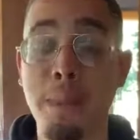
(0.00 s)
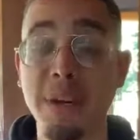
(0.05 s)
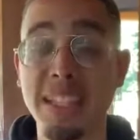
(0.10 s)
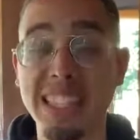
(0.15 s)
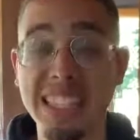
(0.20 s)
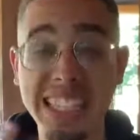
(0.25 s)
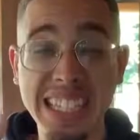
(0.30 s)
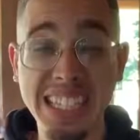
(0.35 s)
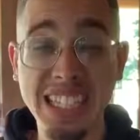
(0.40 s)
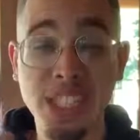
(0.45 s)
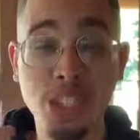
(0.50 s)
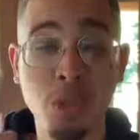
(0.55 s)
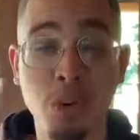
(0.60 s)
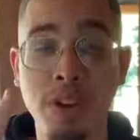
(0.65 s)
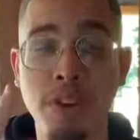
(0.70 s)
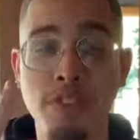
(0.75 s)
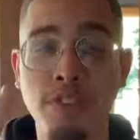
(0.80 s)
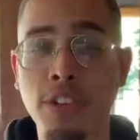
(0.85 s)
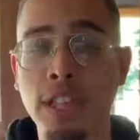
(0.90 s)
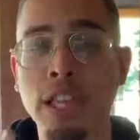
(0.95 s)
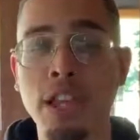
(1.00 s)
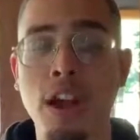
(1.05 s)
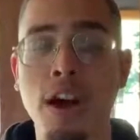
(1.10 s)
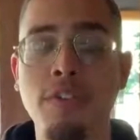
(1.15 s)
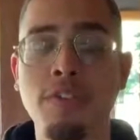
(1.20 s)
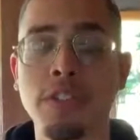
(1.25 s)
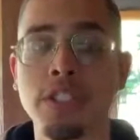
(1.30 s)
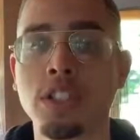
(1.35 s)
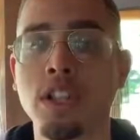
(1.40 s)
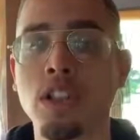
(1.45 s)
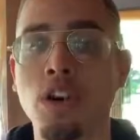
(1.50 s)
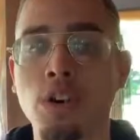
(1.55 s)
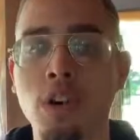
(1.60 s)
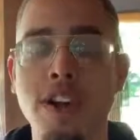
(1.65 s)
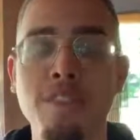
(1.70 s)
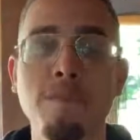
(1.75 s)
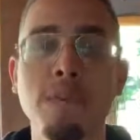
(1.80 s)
but these three affiliate offers alone,